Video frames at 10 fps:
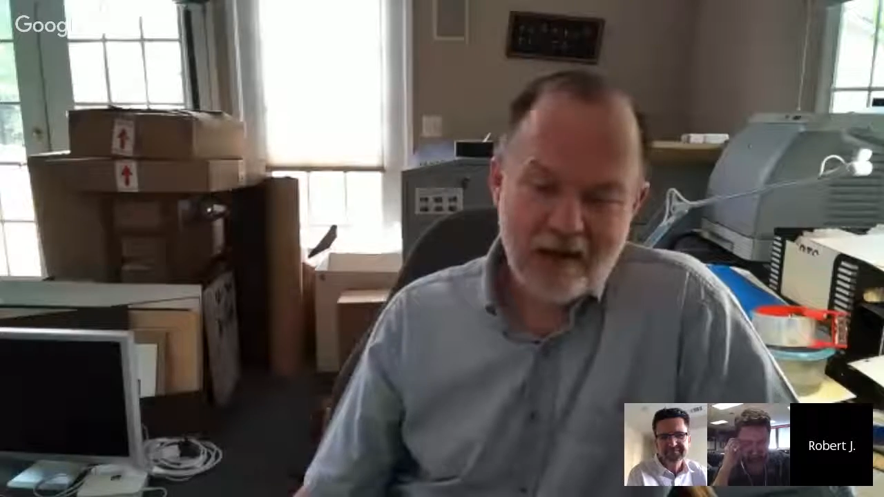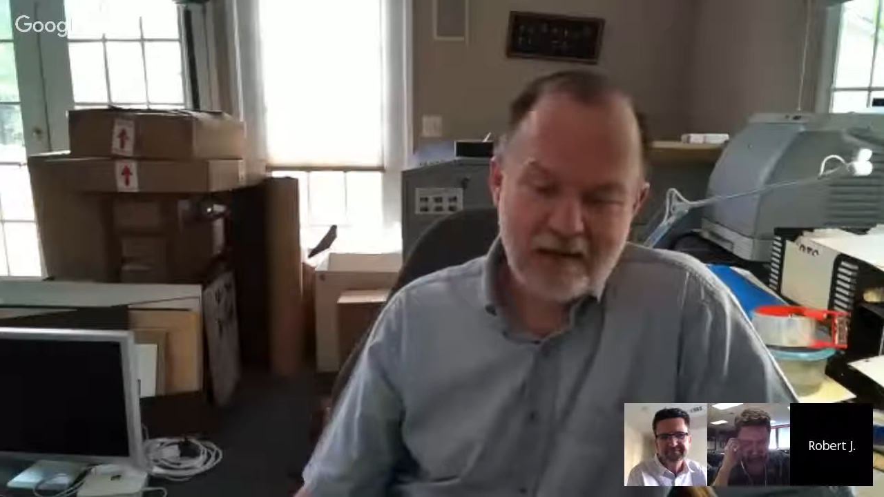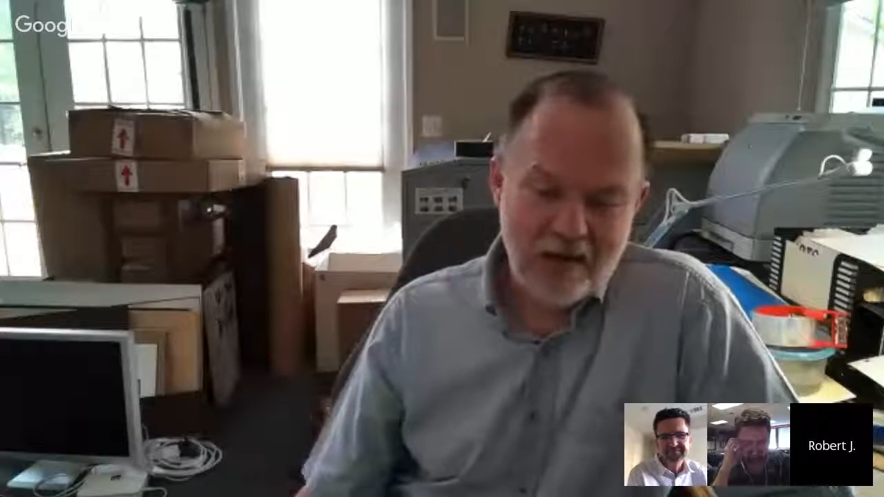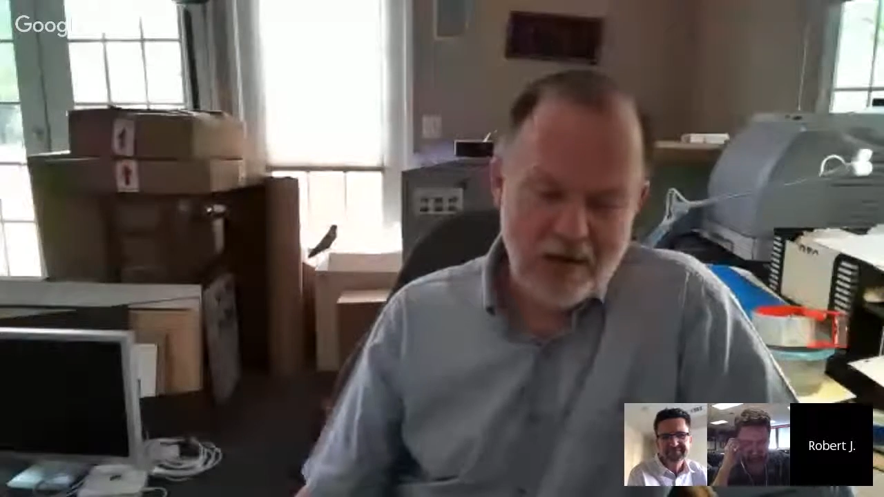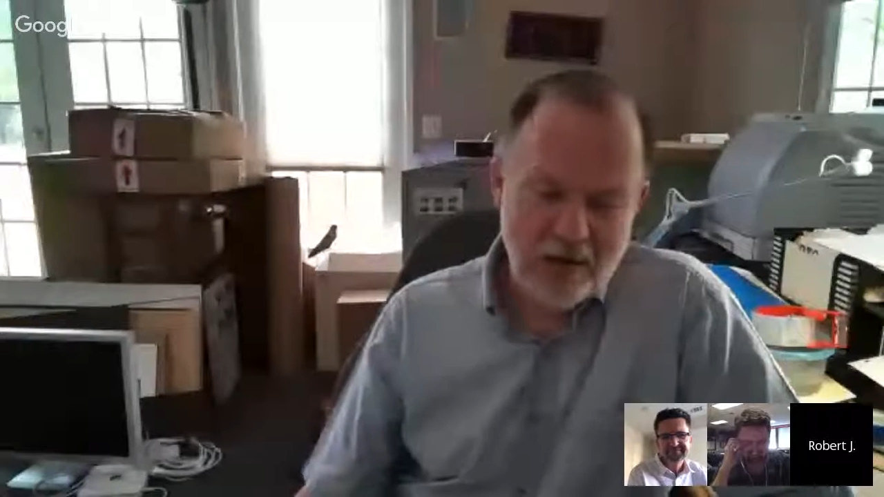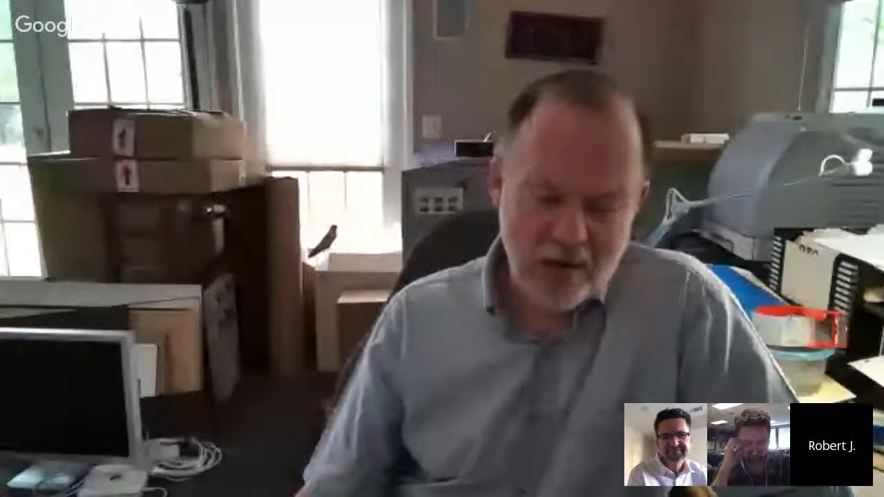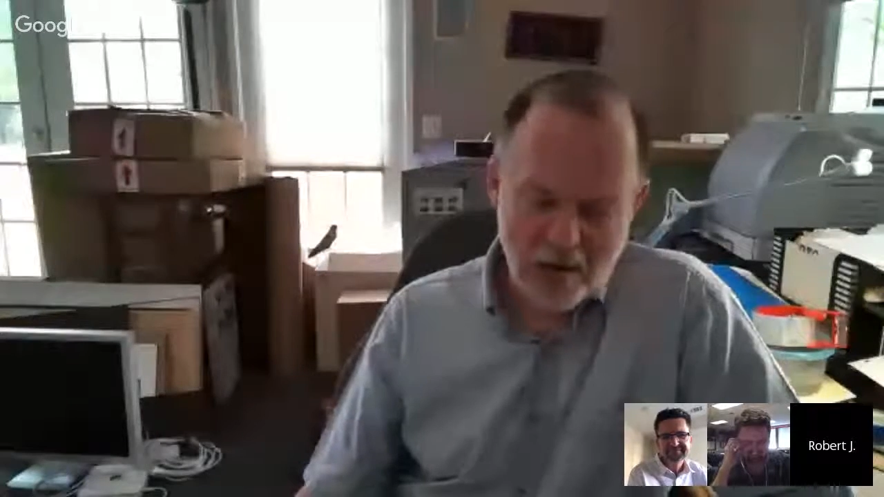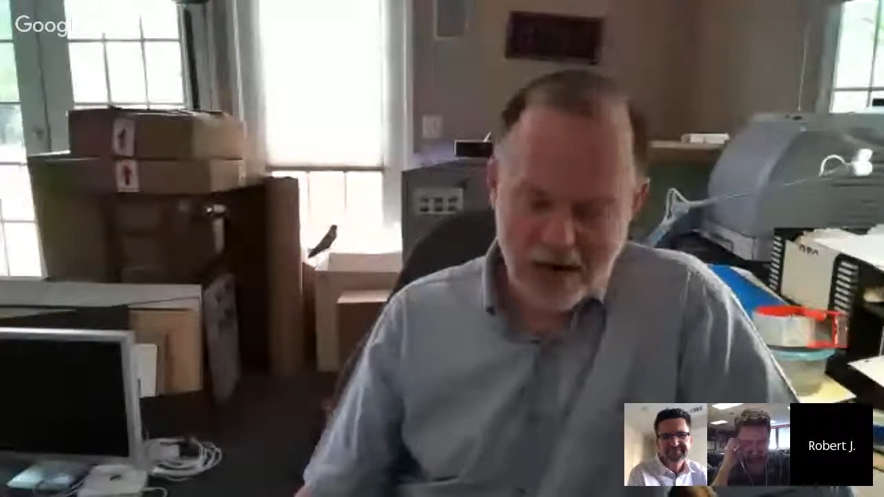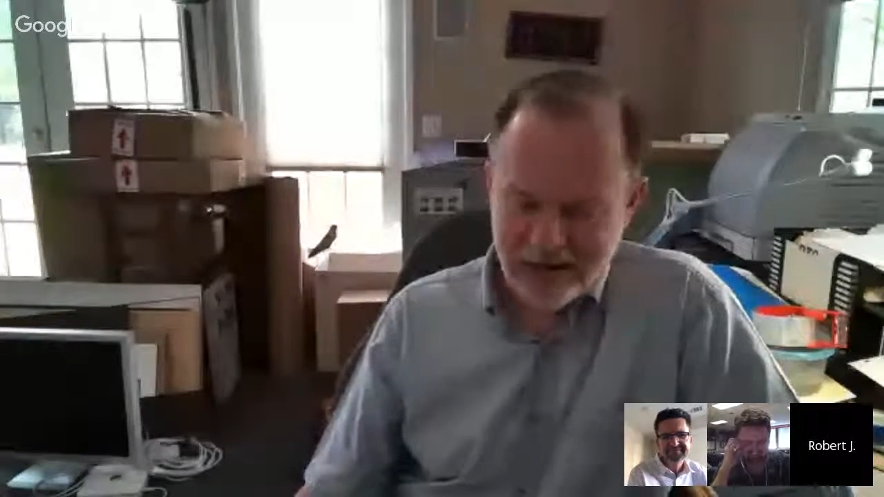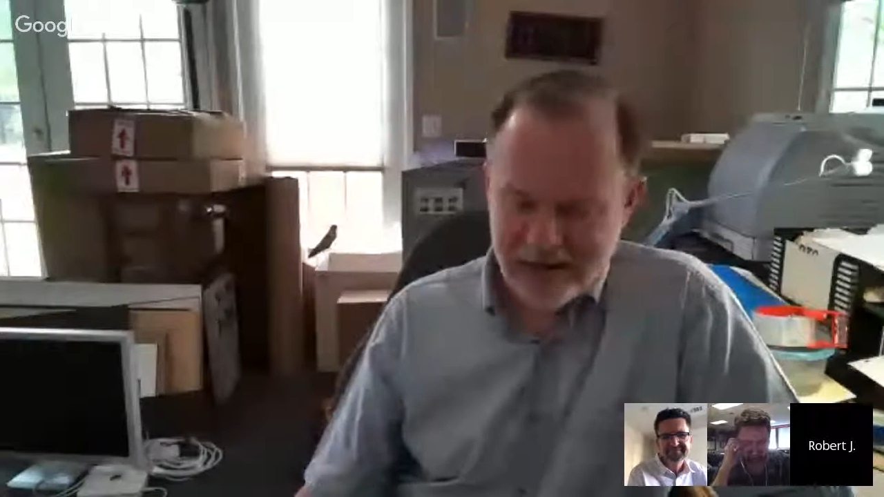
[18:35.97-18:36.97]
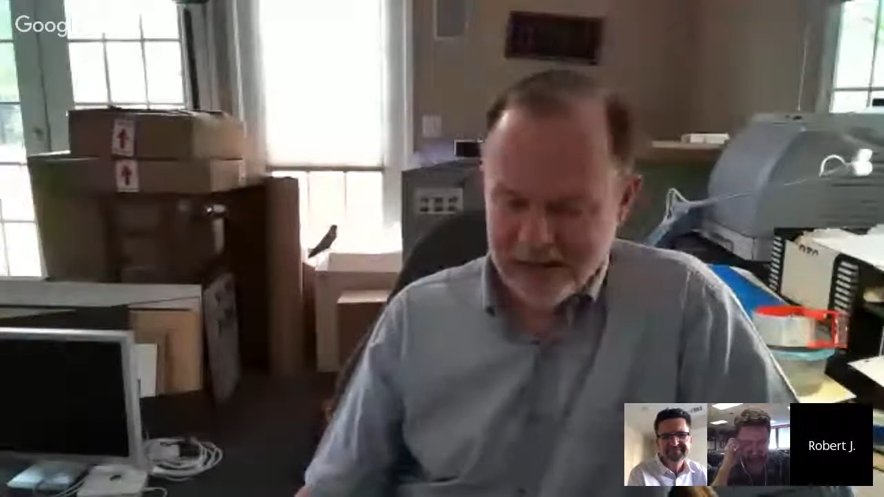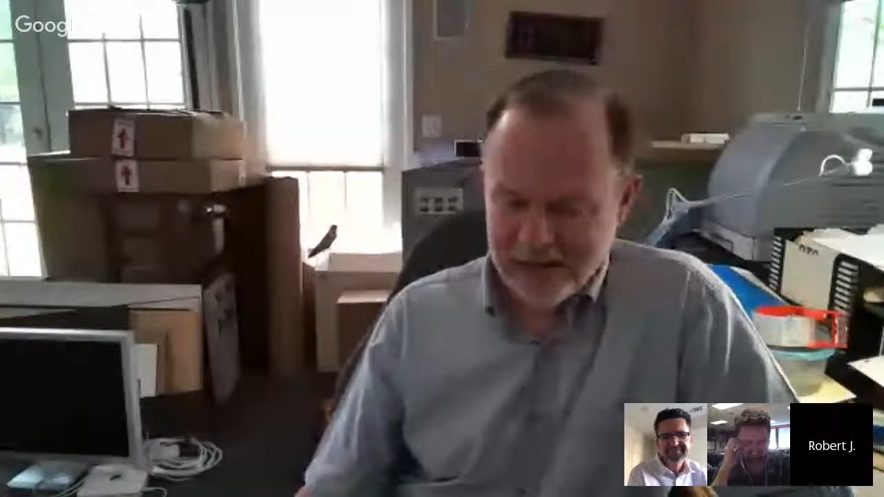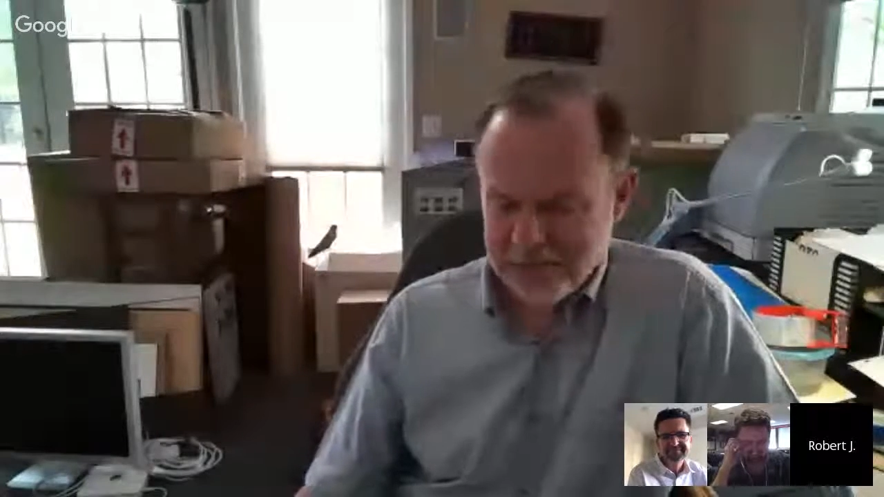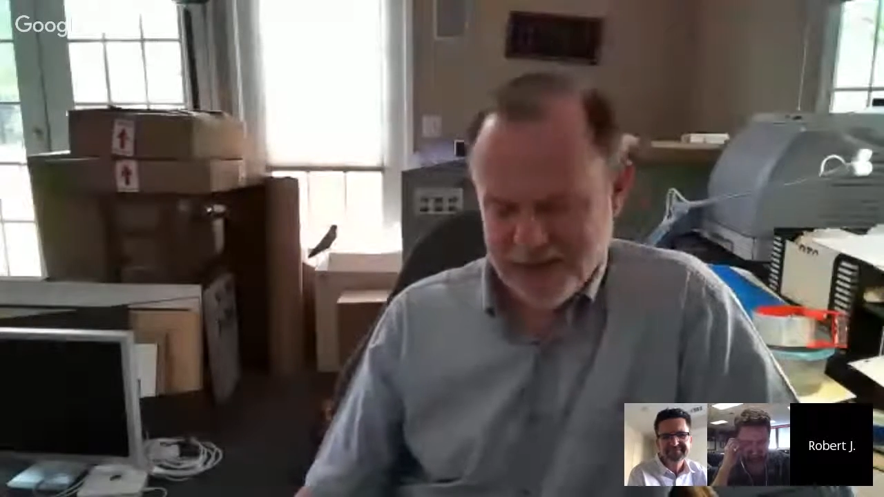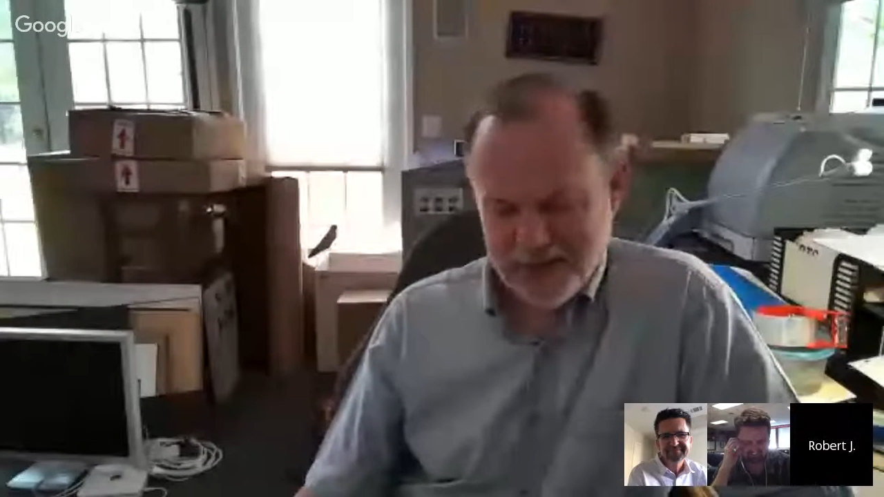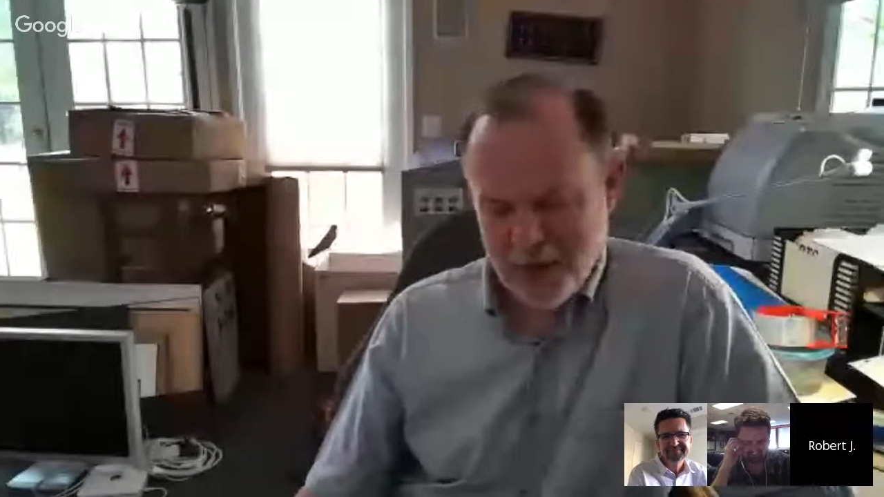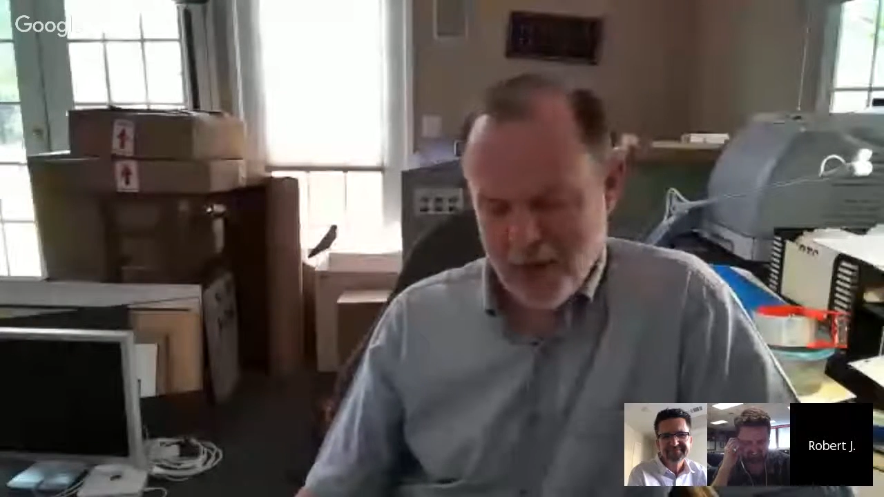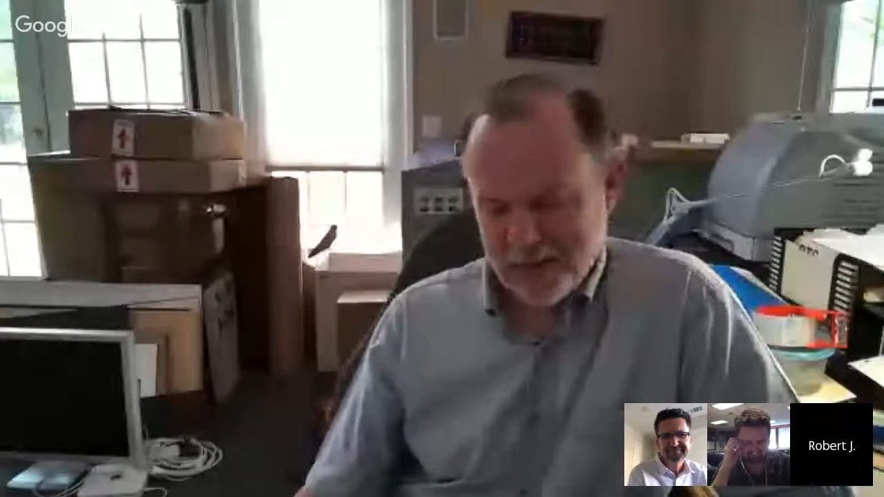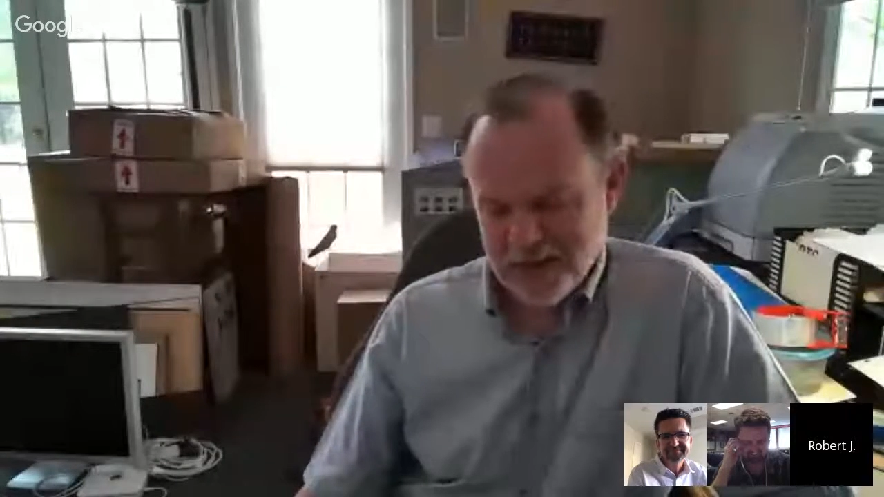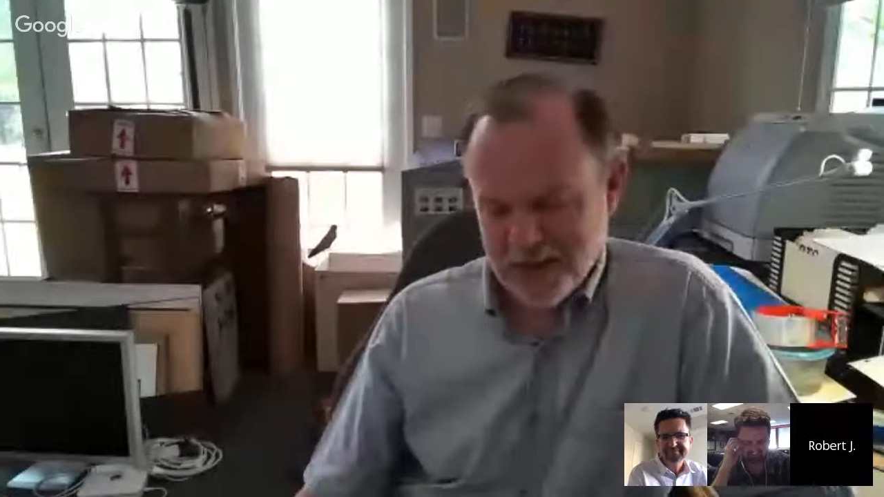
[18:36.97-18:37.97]
No idea. So
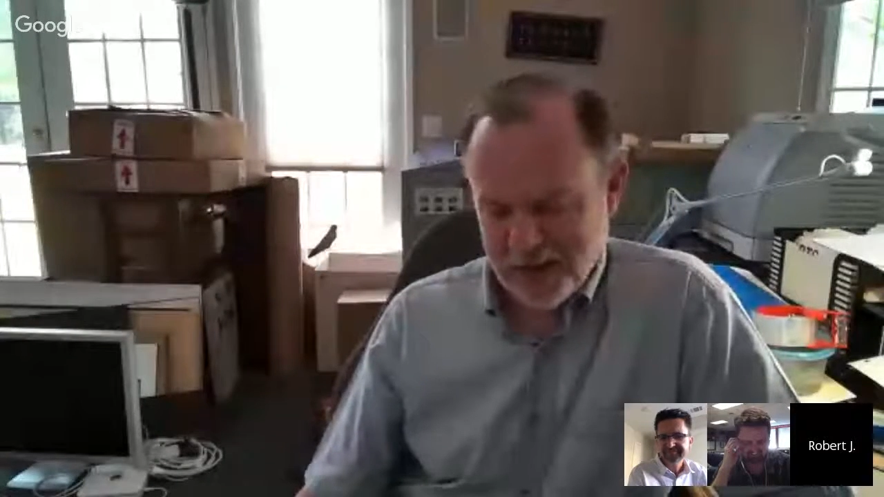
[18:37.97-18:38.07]
I'm just going